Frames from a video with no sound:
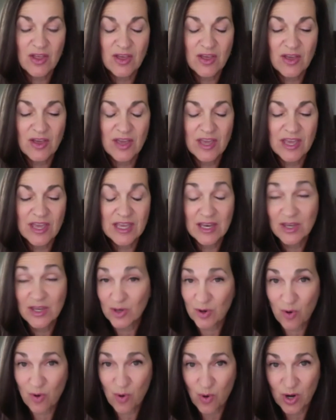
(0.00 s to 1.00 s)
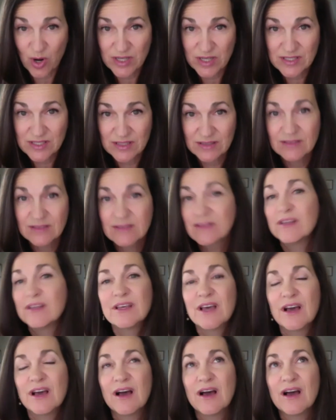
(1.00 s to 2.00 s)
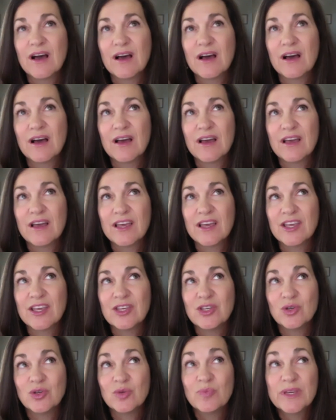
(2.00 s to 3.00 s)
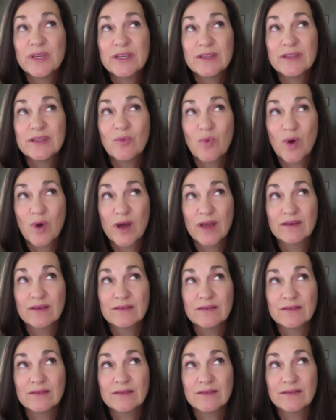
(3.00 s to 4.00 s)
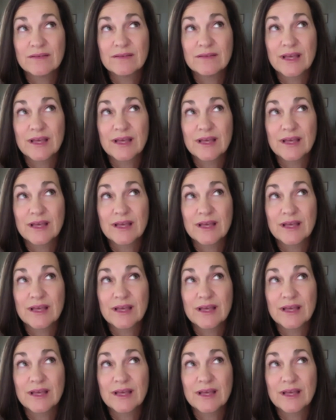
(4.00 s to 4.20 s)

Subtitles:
in court. You'll be the one that